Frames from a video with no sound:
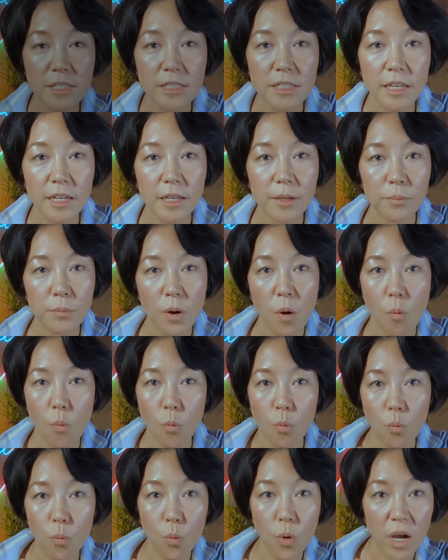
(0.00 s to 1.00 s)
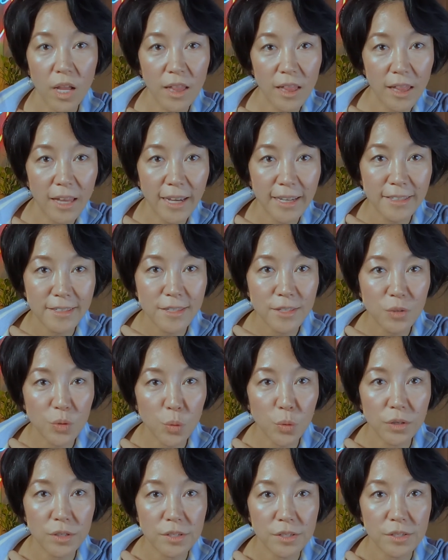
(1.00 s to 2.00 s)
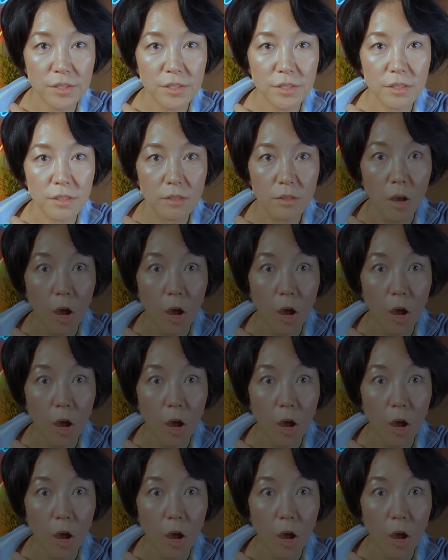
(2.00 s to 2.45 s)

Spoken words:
setup, one light source.